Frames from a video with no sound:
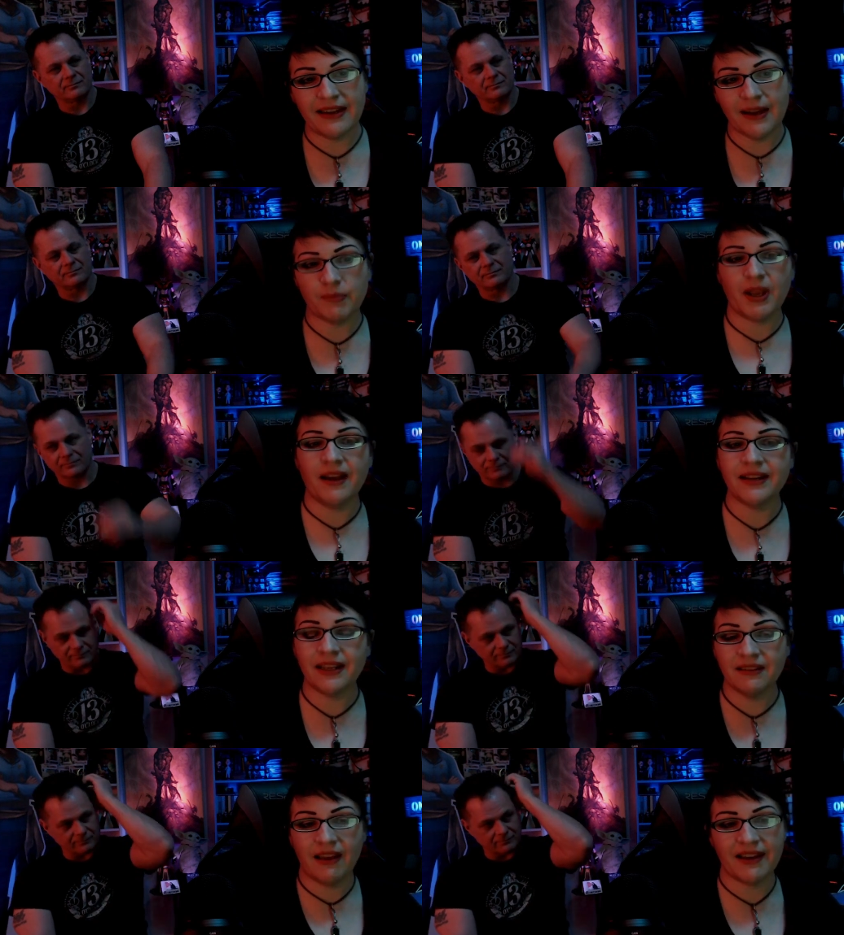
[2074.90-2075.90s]
Speaker 1: ended up cutting
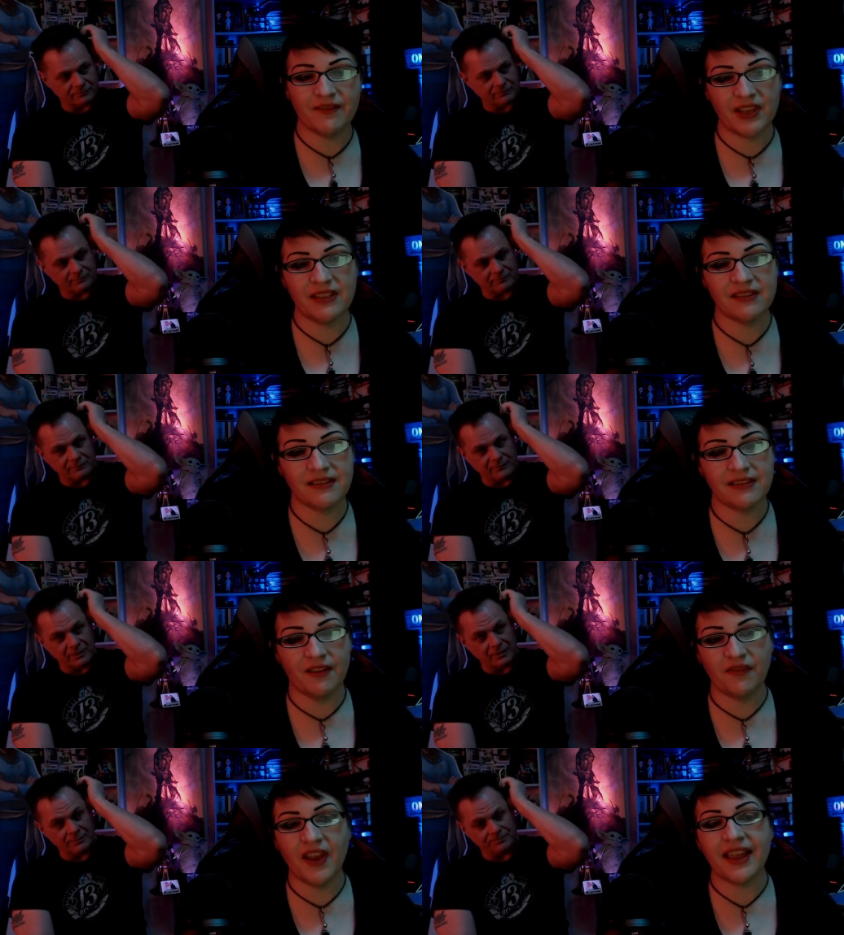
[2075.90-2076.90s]
a lot of his yeah.
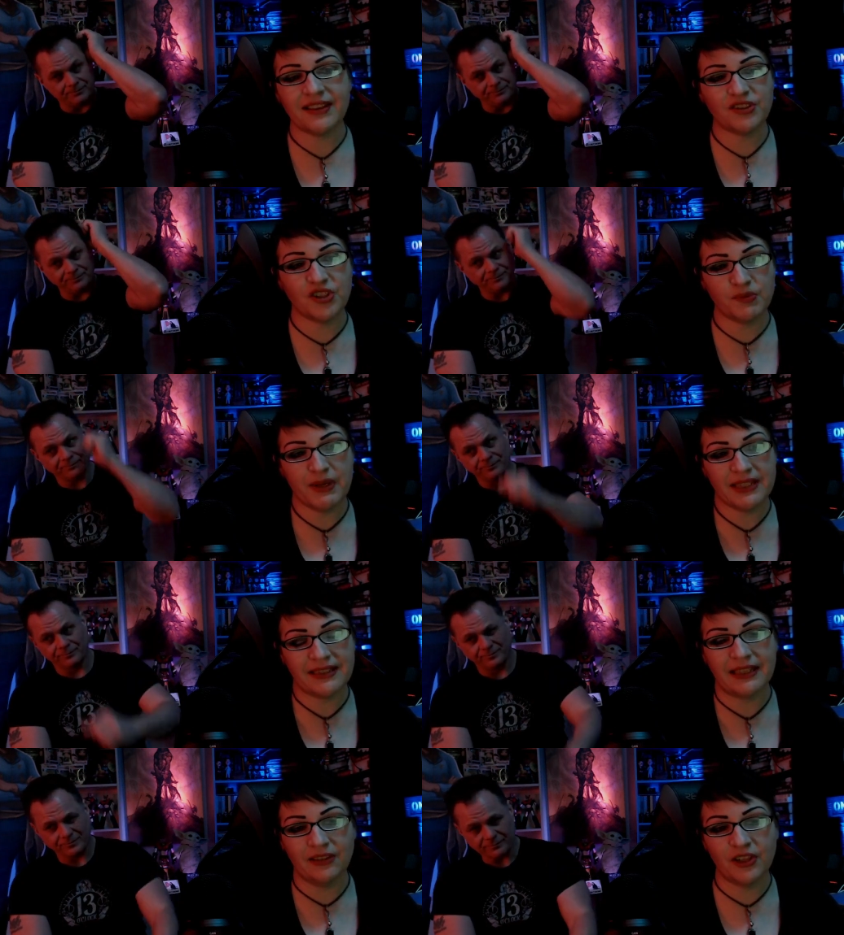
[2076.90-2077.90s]
effects just because
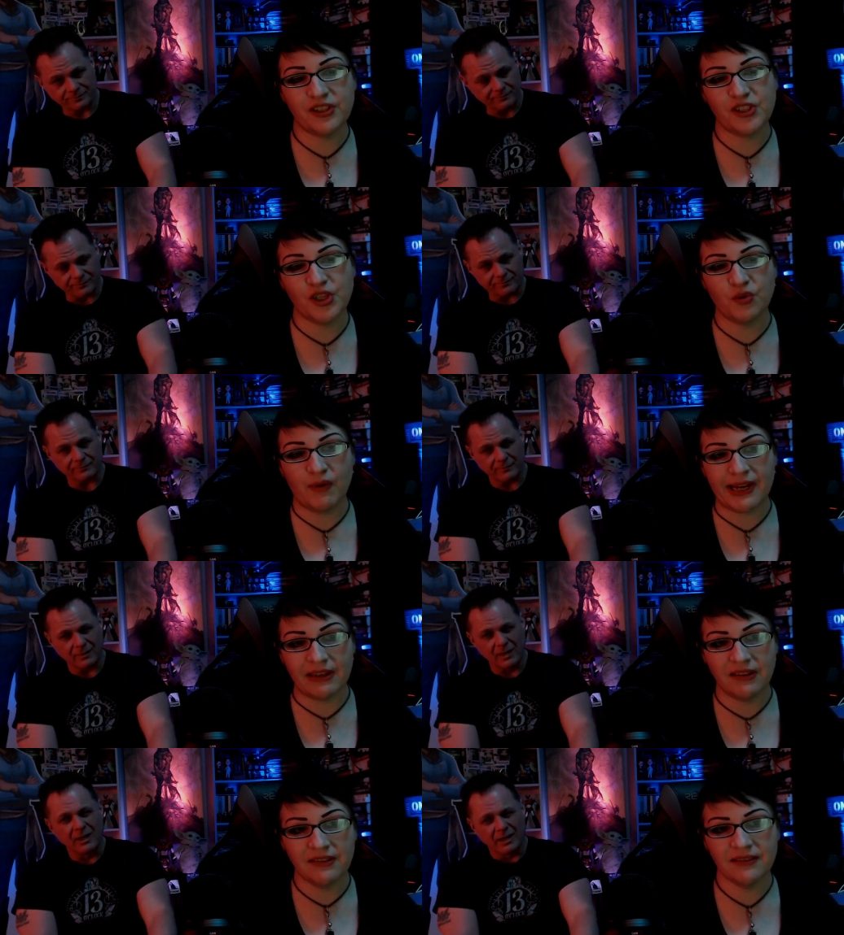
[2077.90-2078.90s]
they looked too
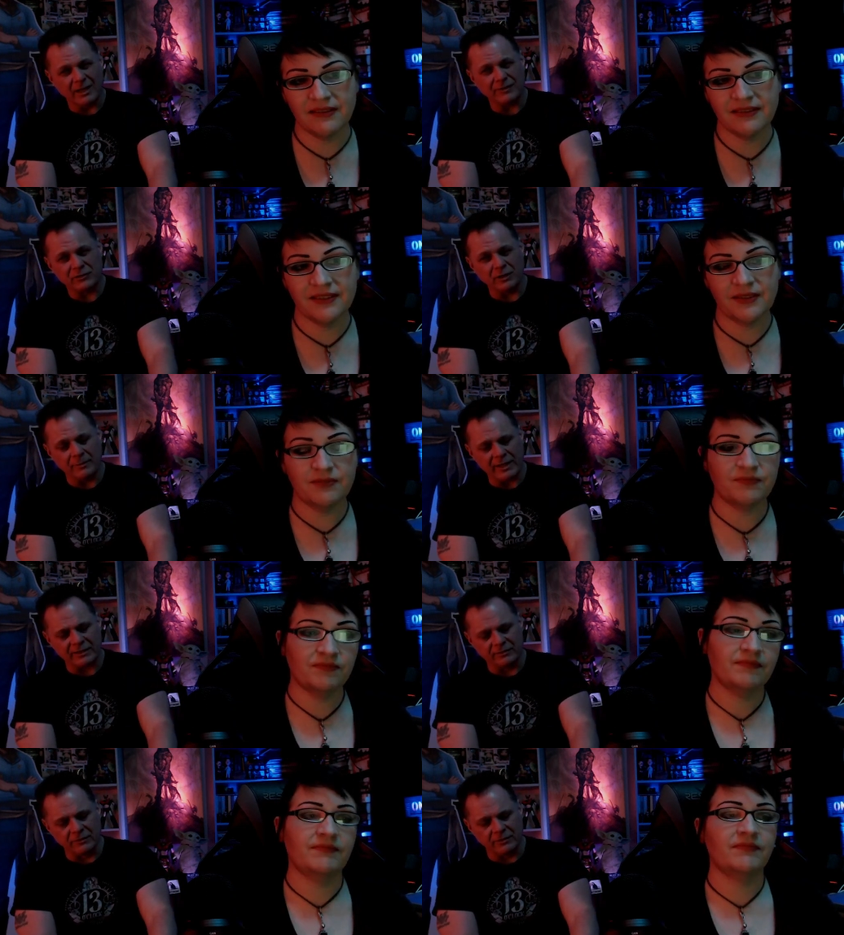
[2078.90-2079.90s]
real.
Speaker 2: I'd have to go back
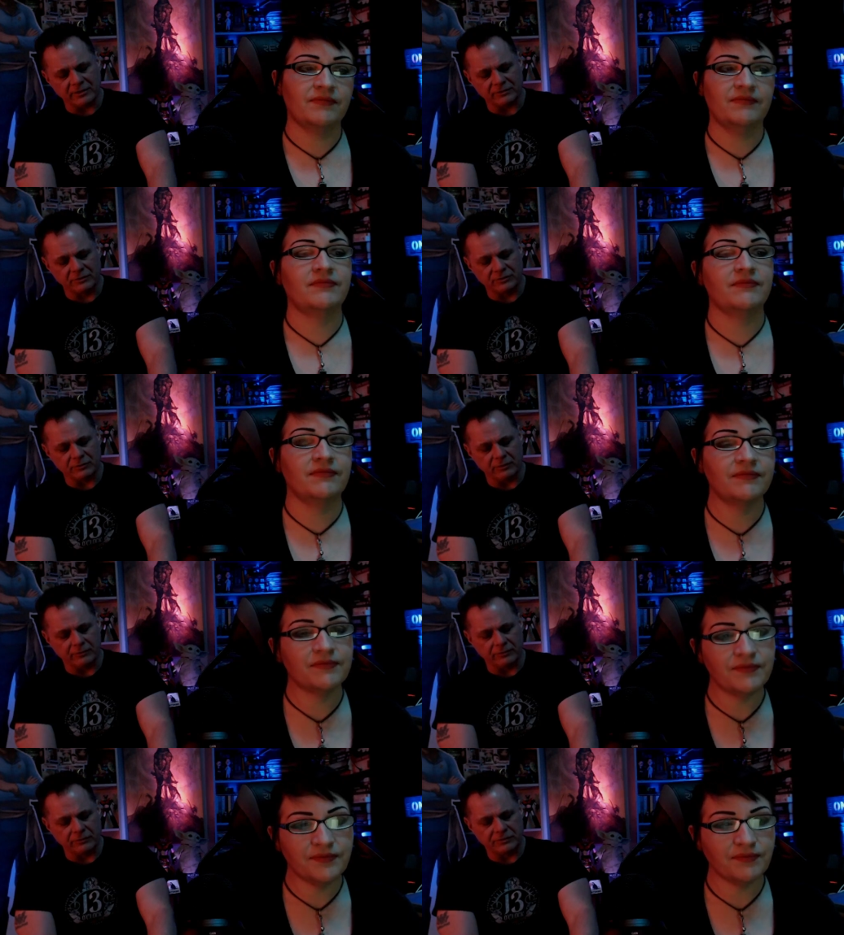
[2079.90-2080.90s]
and look at those
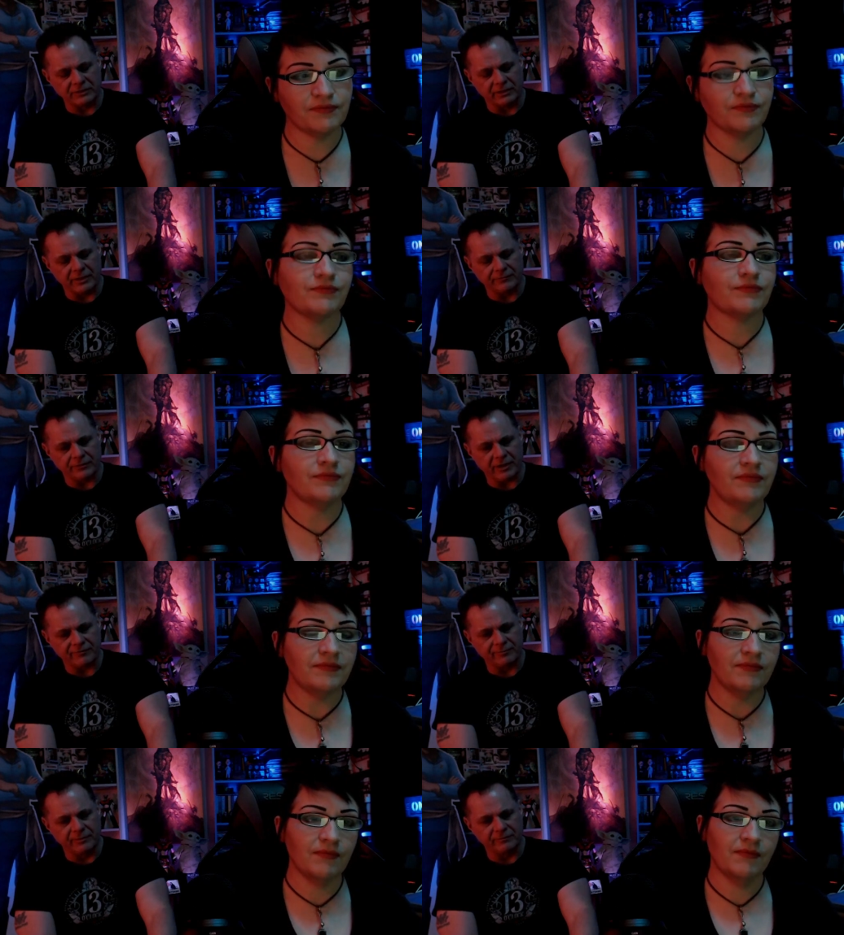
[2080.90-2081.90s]
those uh,
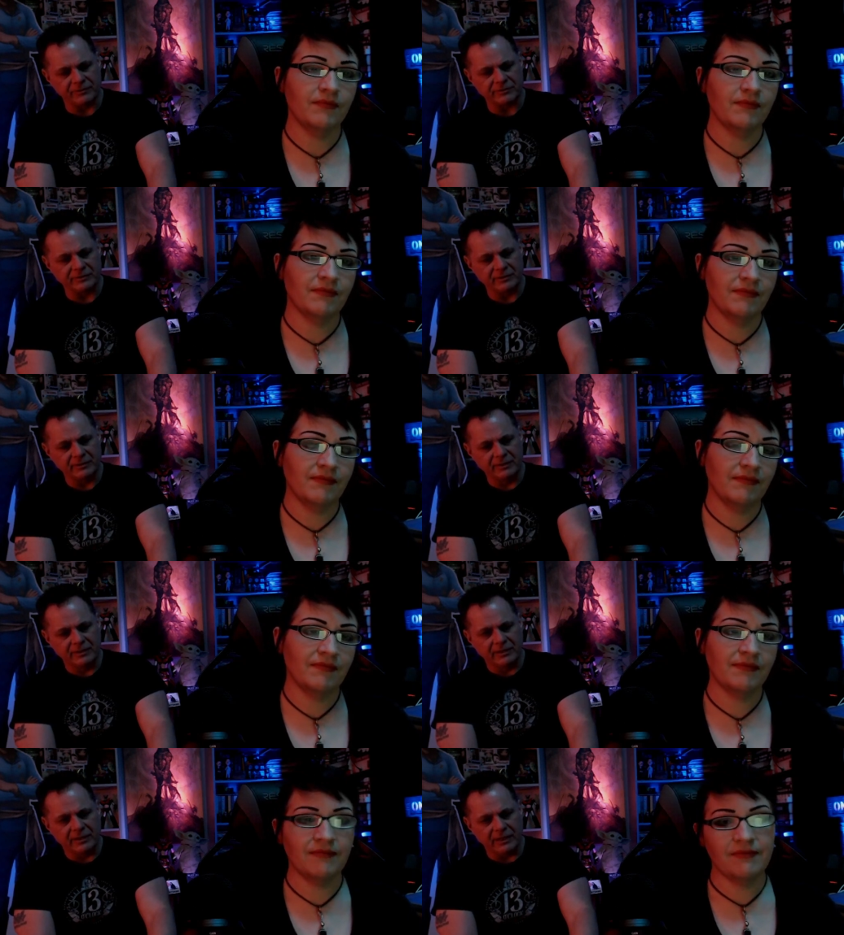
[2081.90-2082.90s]
Lovecraft movies,
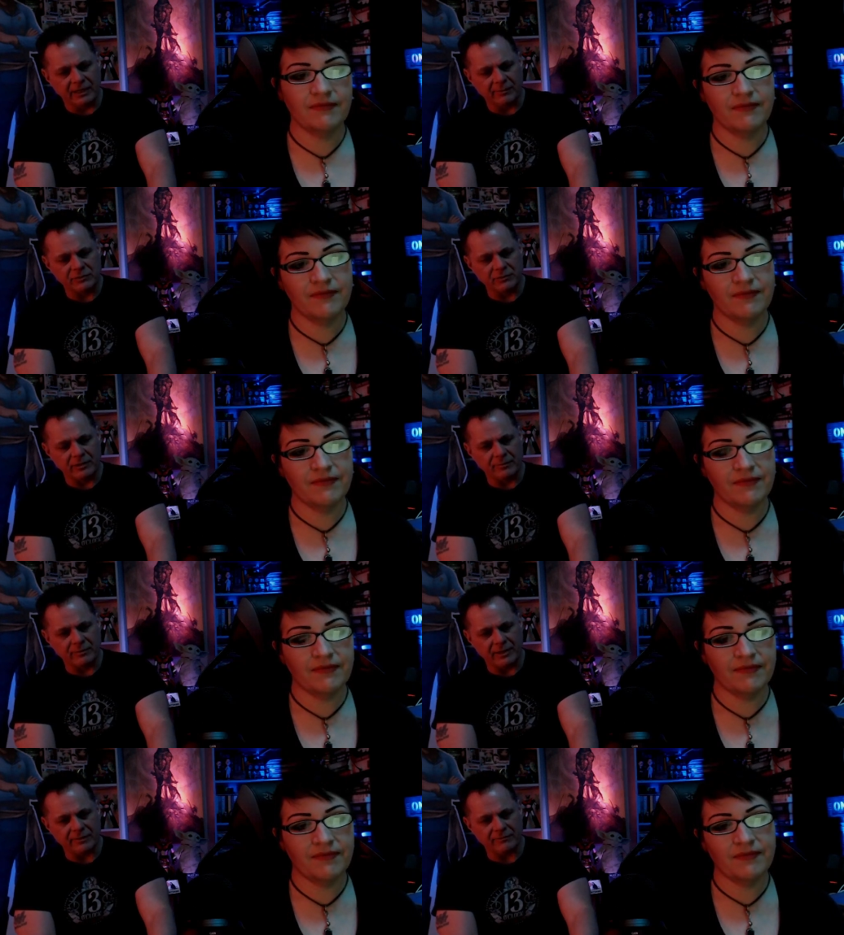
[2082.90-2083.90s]
and how much you want to
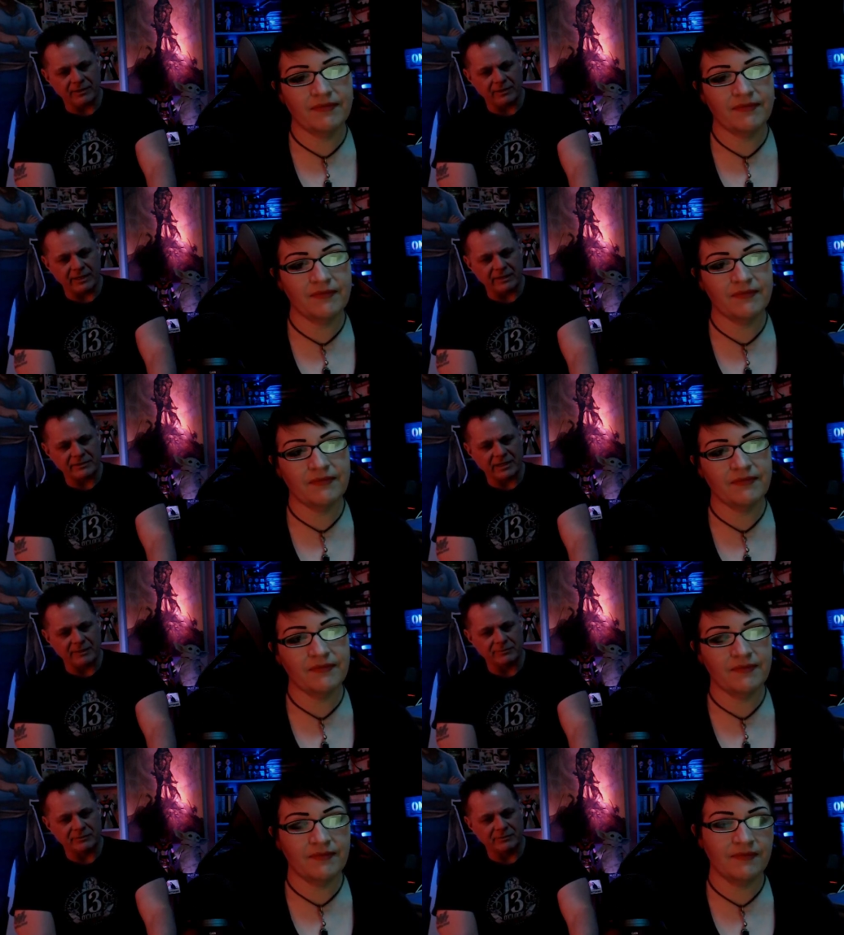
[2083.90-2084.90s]
bet that a lot of times